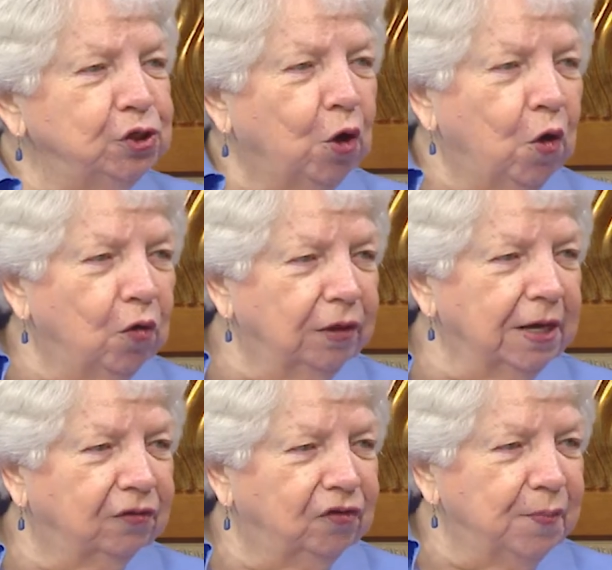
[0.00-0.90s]
a shawl
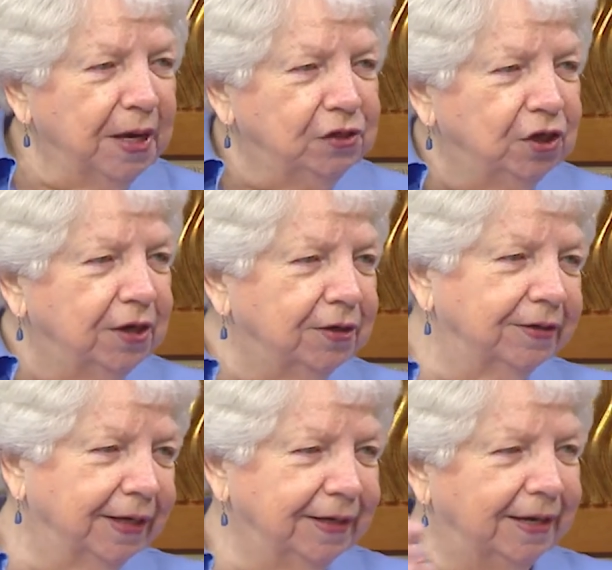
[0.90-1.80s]
next to my chair
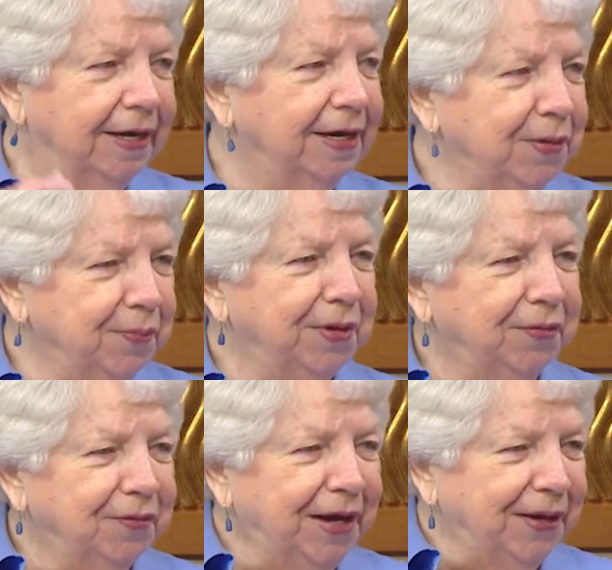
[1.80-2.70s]
That's that right. I can
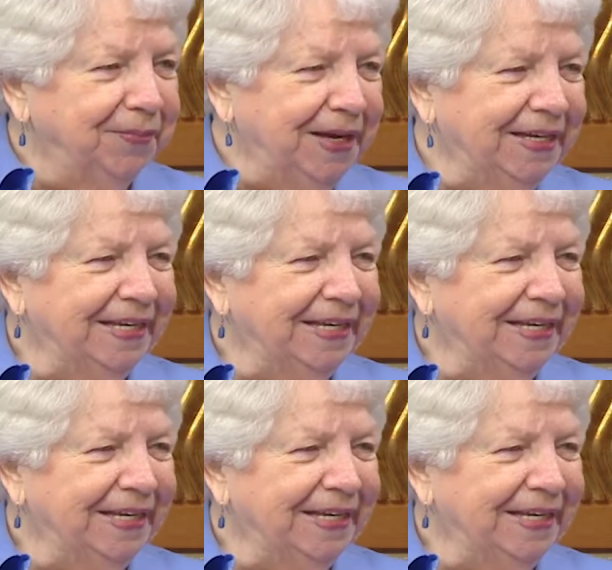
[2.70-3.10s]
put around.